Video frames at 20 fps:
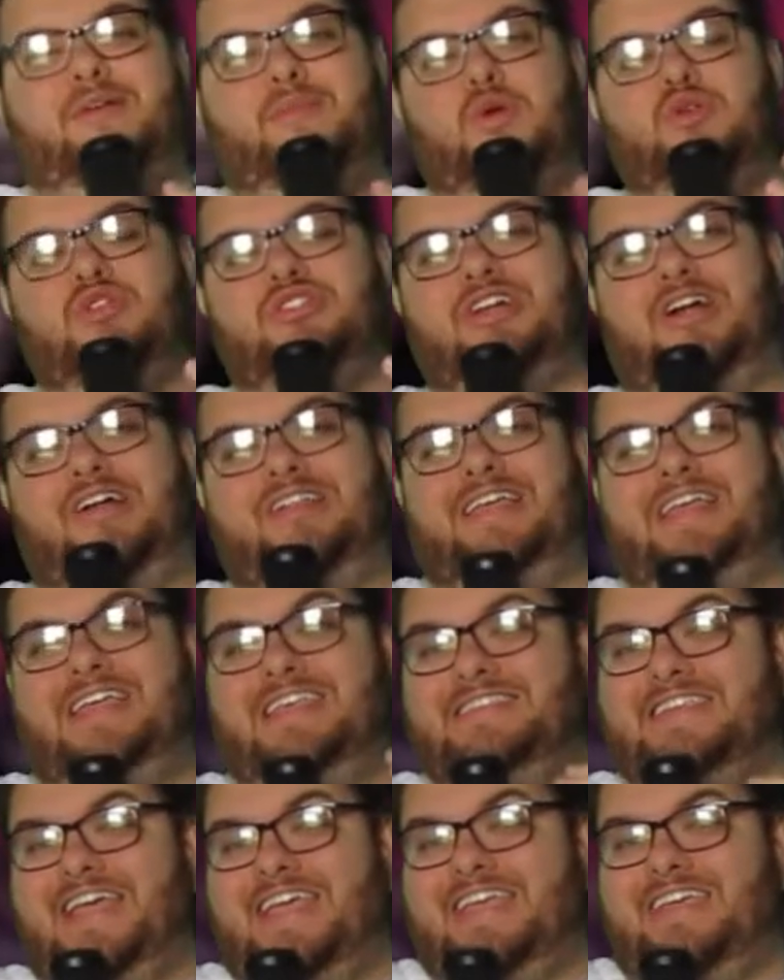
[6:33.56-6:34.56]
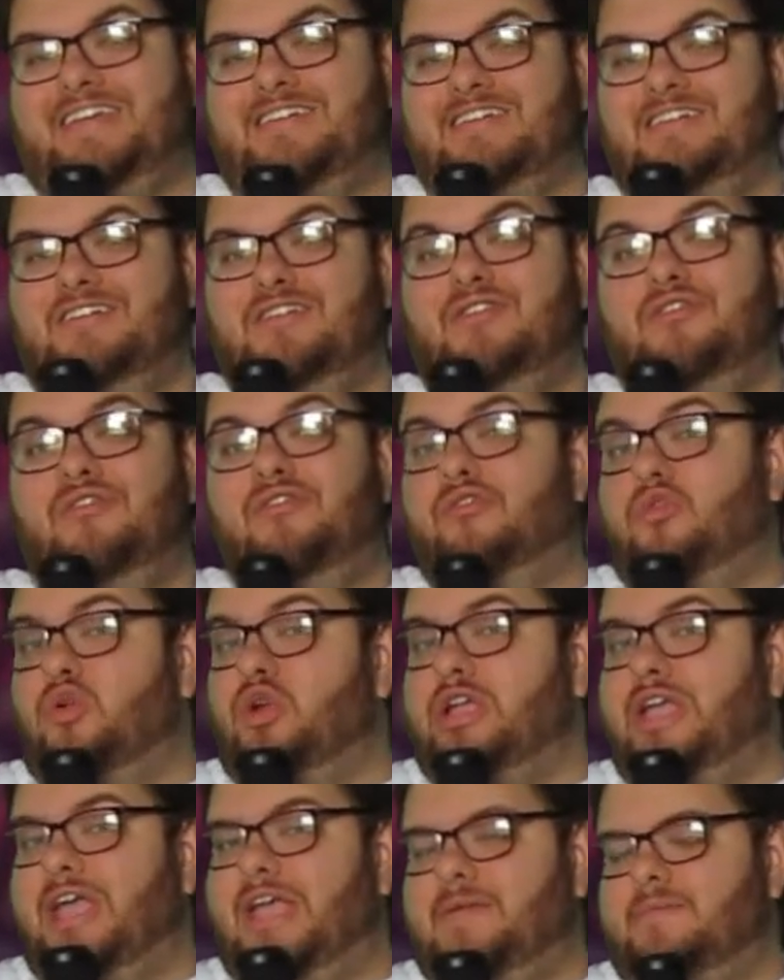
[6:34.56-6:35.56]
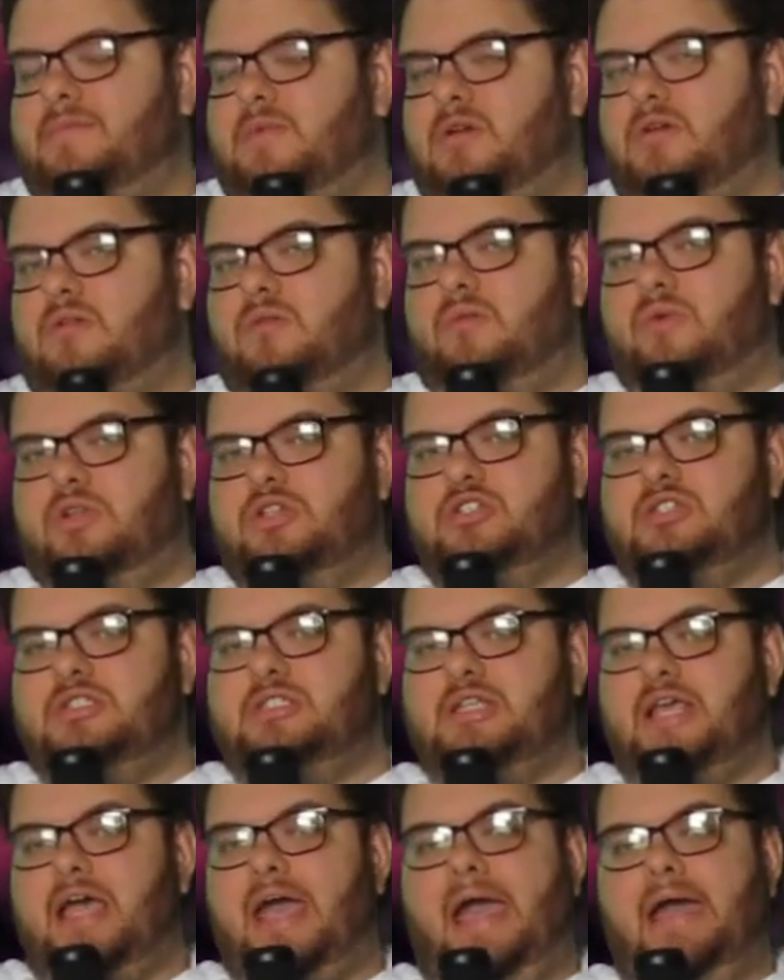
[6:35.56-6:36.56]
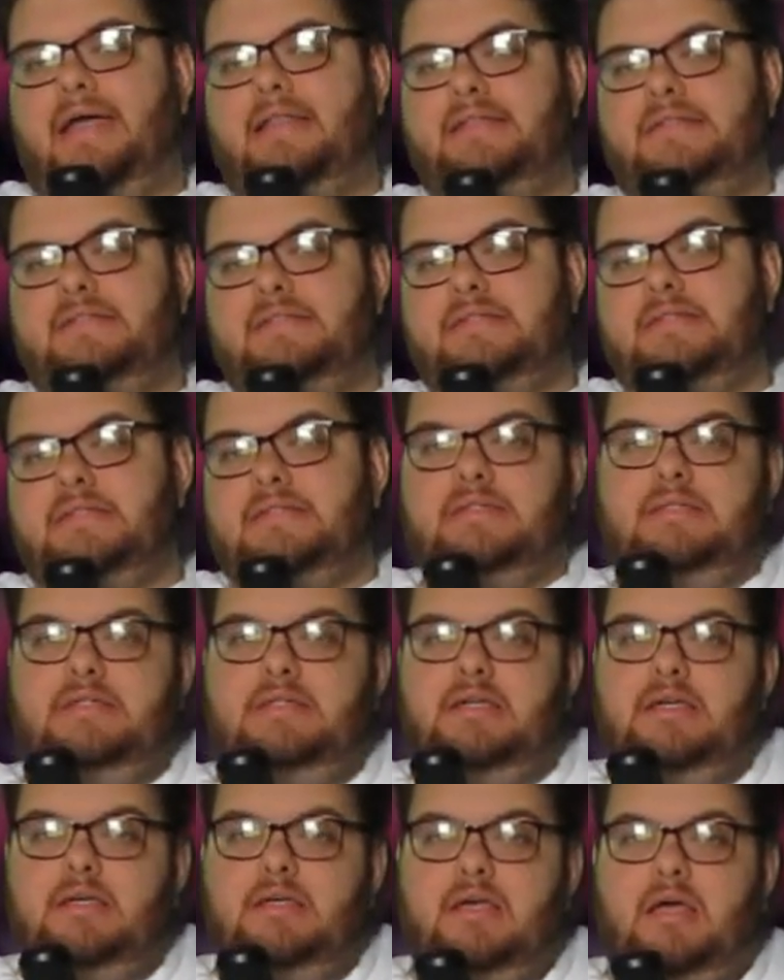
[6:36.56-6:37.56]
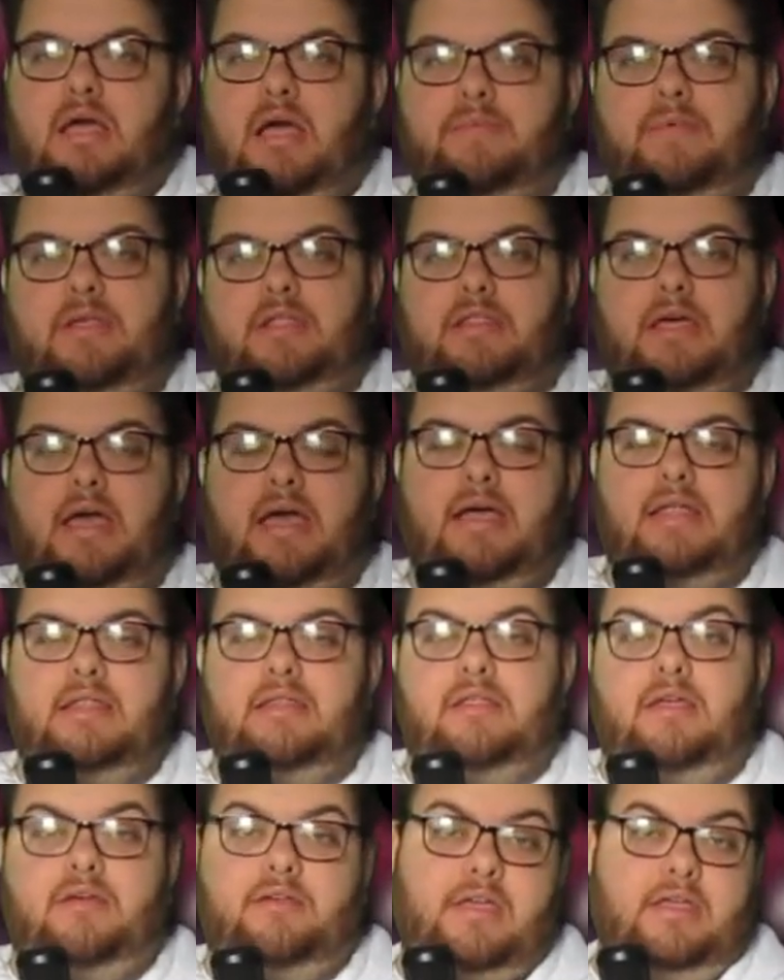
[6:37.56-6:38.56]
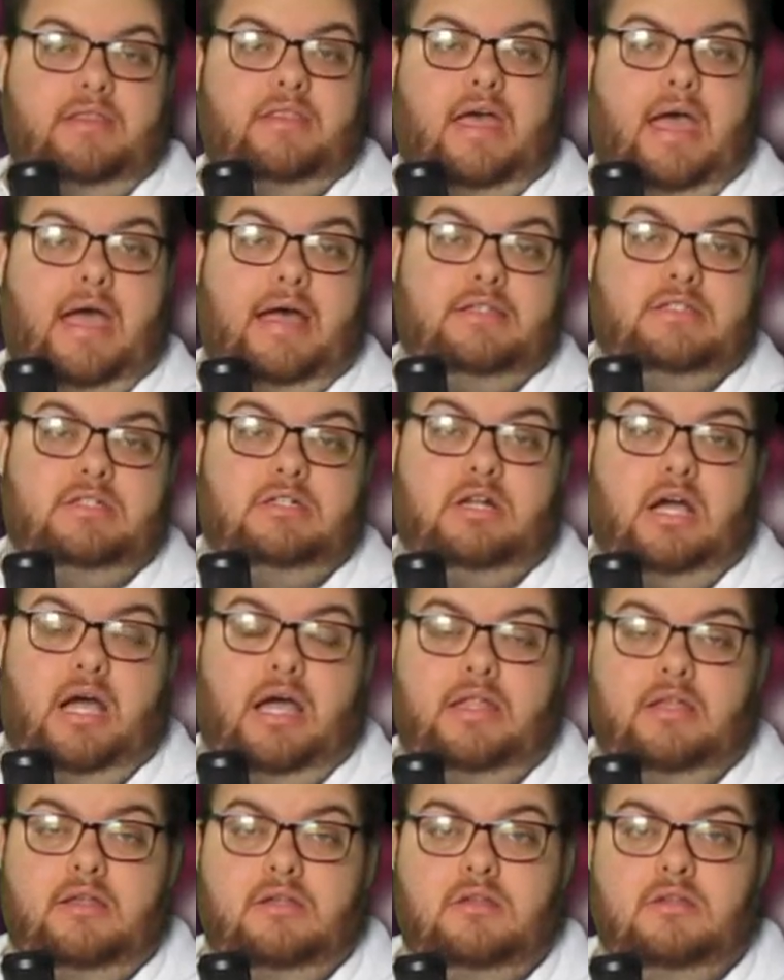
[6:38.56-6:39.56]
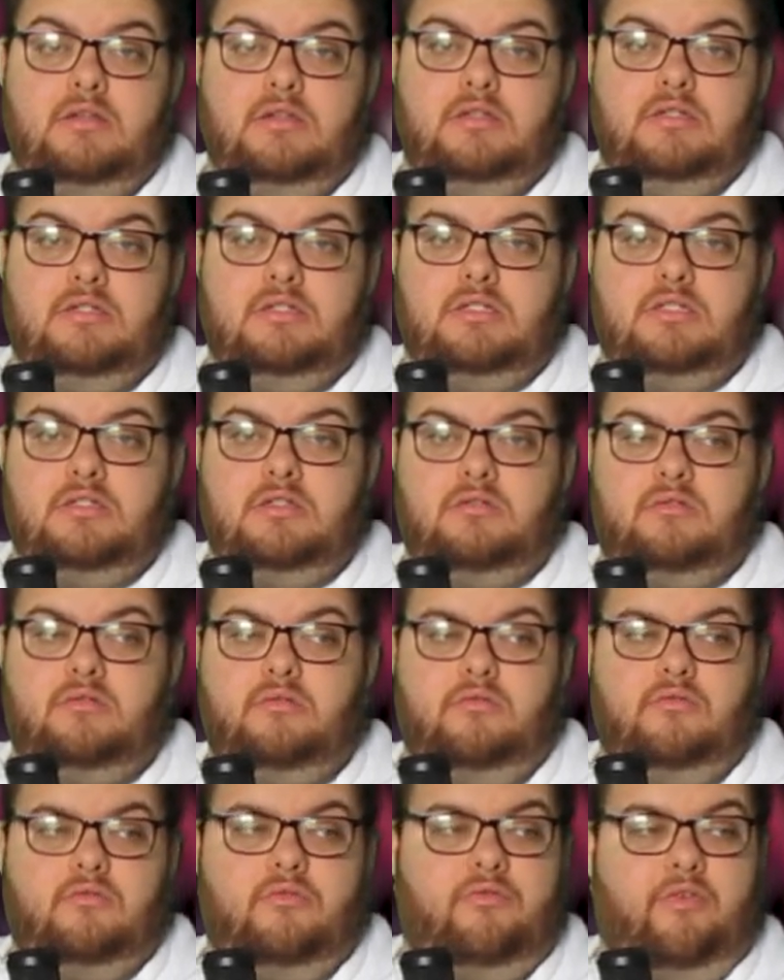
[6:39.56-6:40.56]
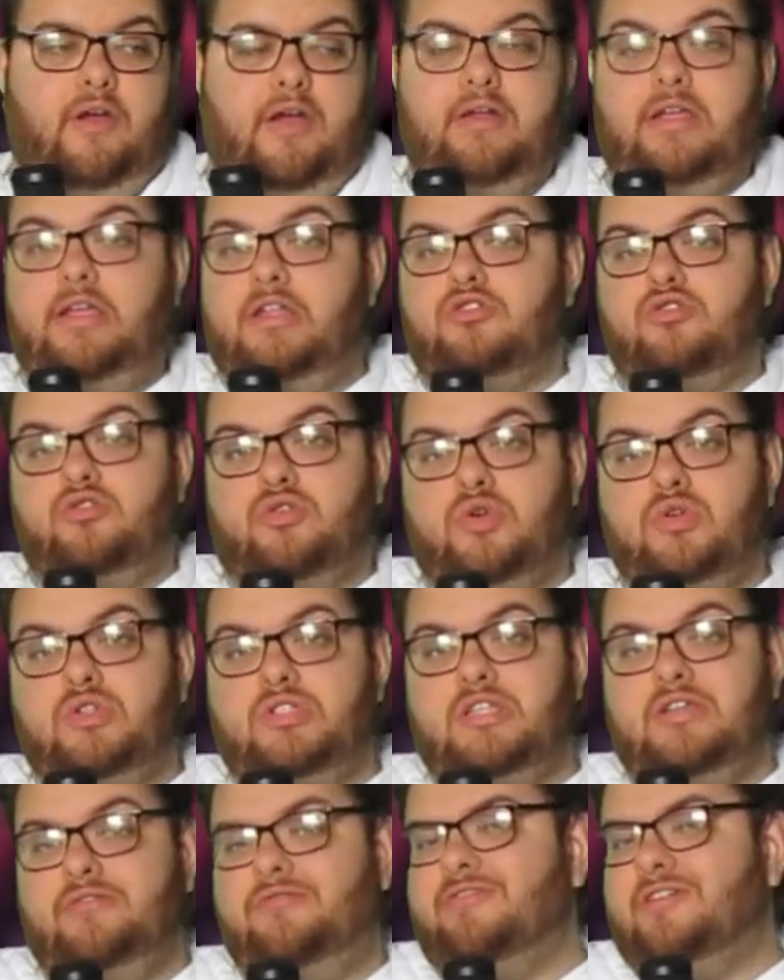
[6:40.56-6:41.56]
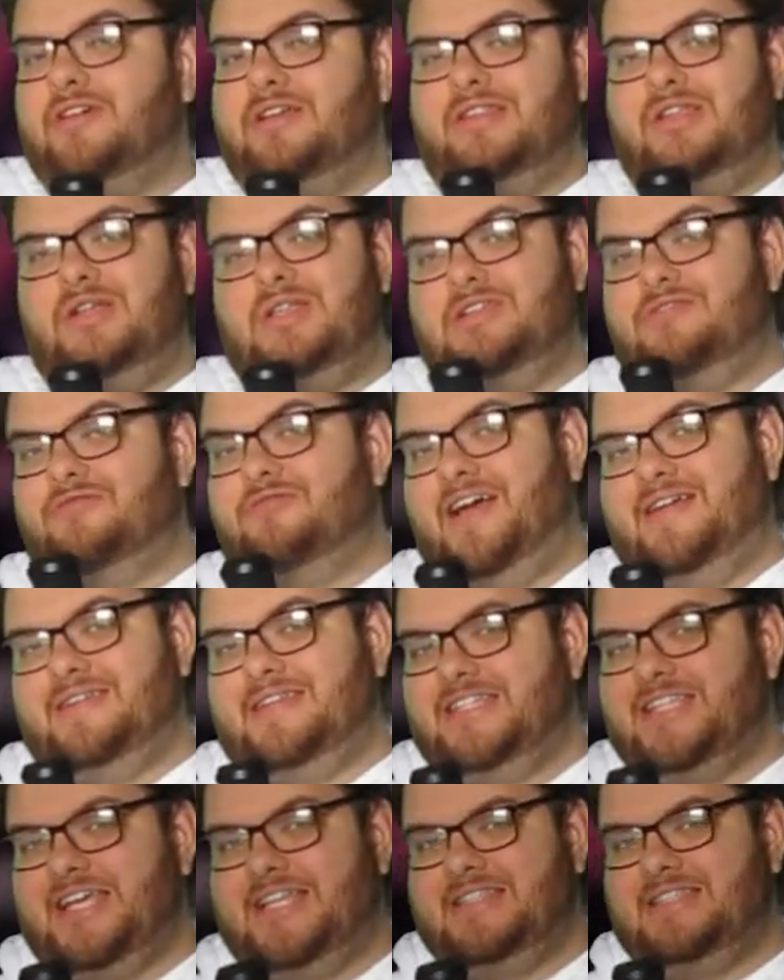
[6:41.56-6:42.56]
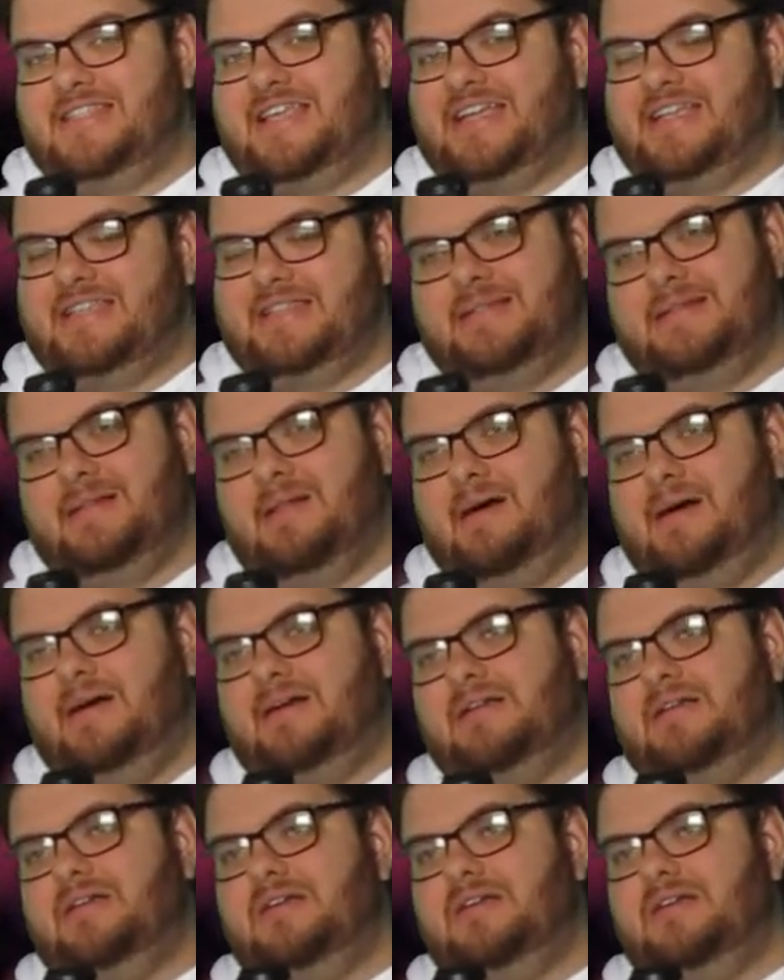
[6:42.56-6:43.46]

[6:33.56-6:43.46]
Rose Scarlet is a free game with just ads. I mean, the ads are not very intrusive. They're only 5 to 10 seconds long,